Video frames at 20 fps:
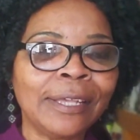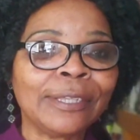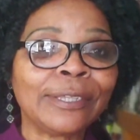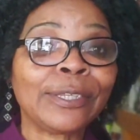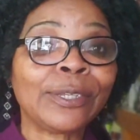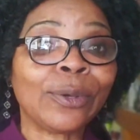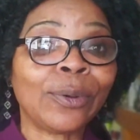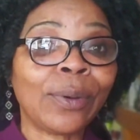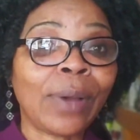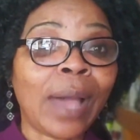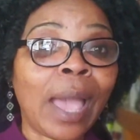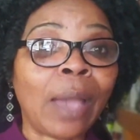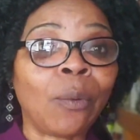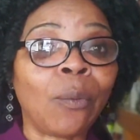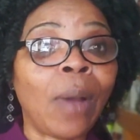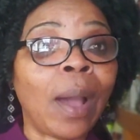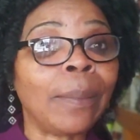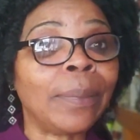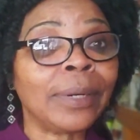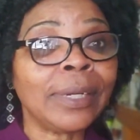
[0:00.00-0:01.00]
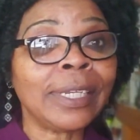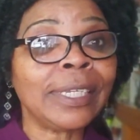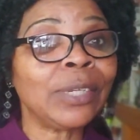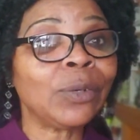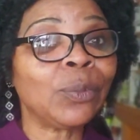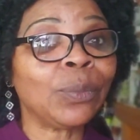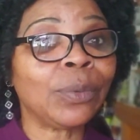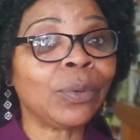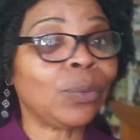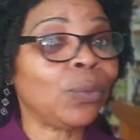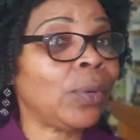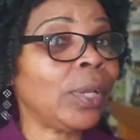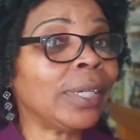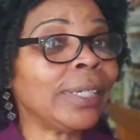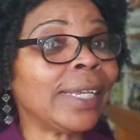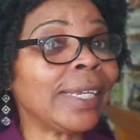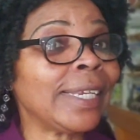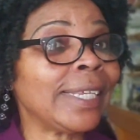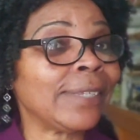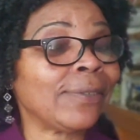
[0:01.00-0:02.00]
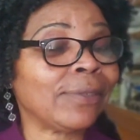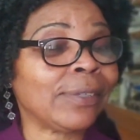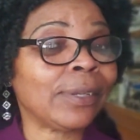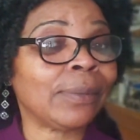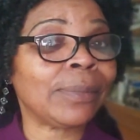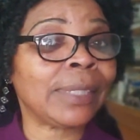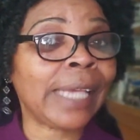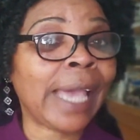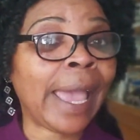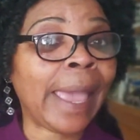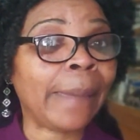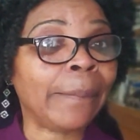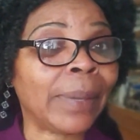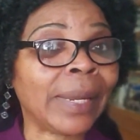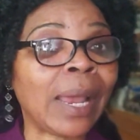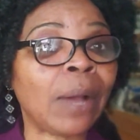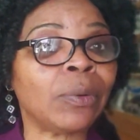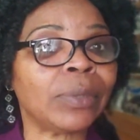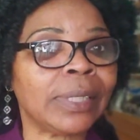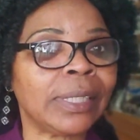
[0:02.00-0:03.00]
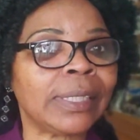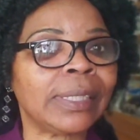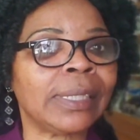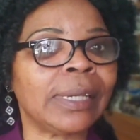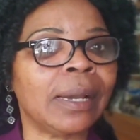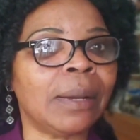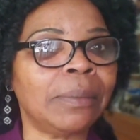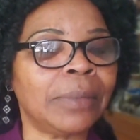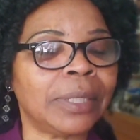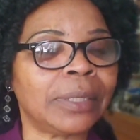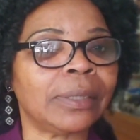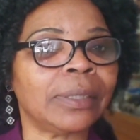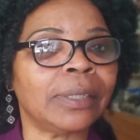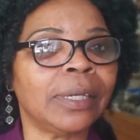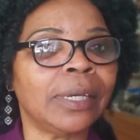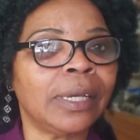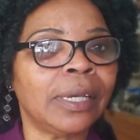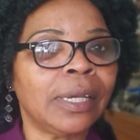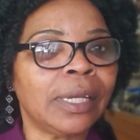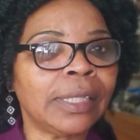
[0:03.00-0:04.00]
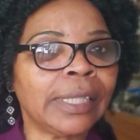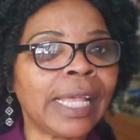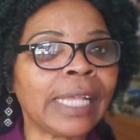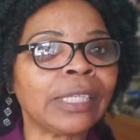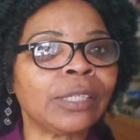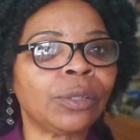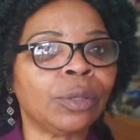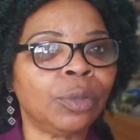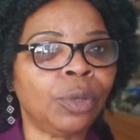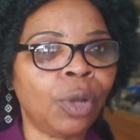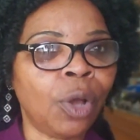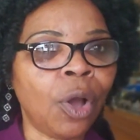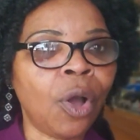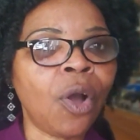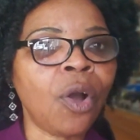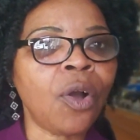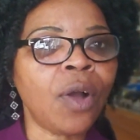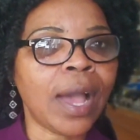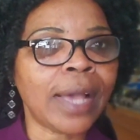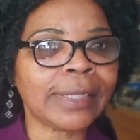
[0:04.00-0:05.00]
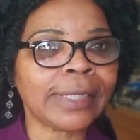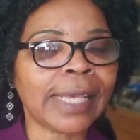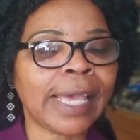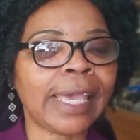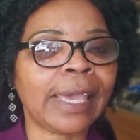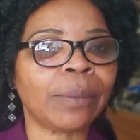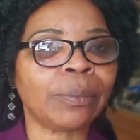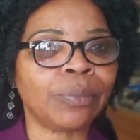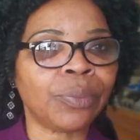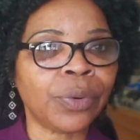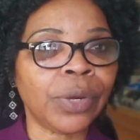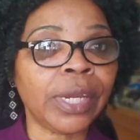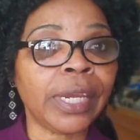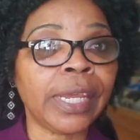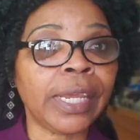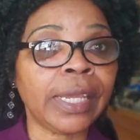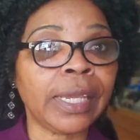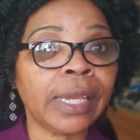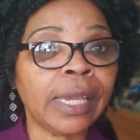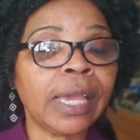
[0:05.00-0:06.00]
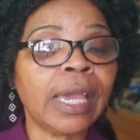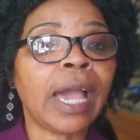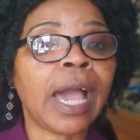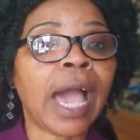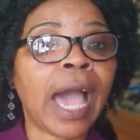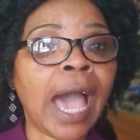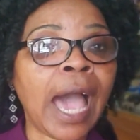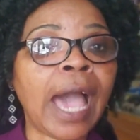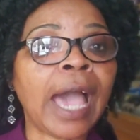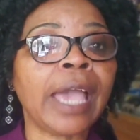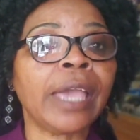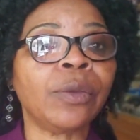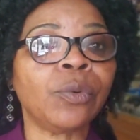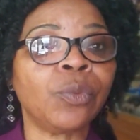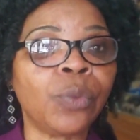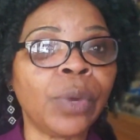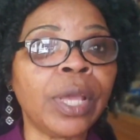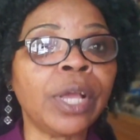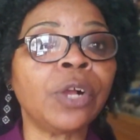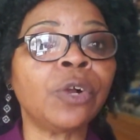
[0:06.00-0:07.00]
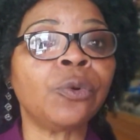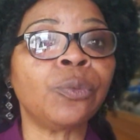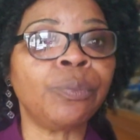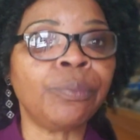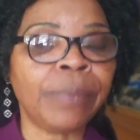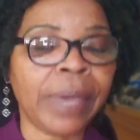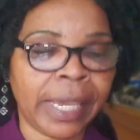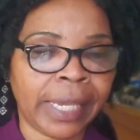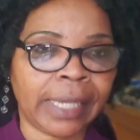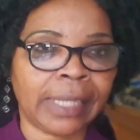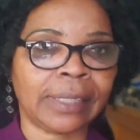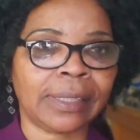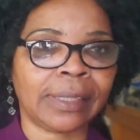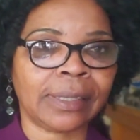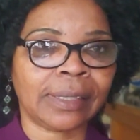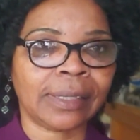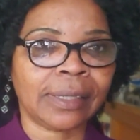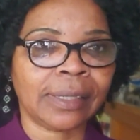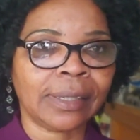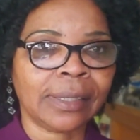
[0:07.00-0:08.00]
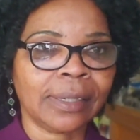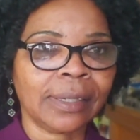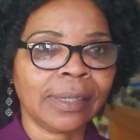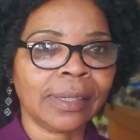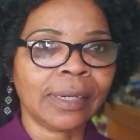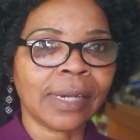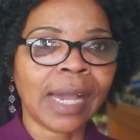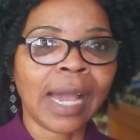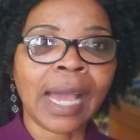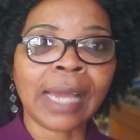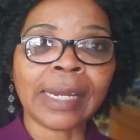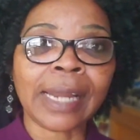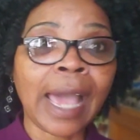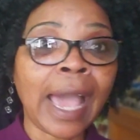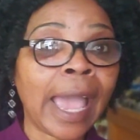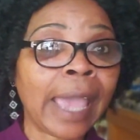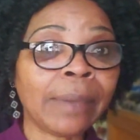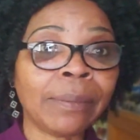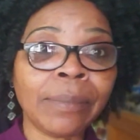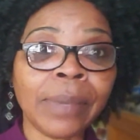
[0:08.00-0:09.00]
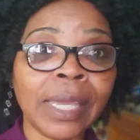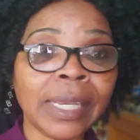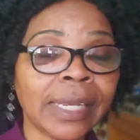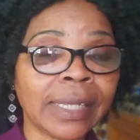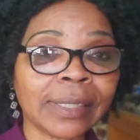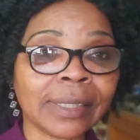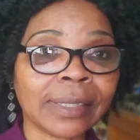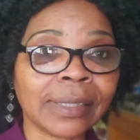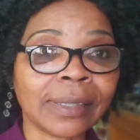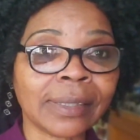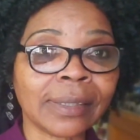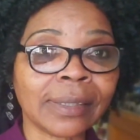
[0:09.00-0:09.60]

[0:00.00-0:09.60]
So I wobbled in the wilderness for some time, but I was determined that so long as I am breathing, I will make it. And I made it.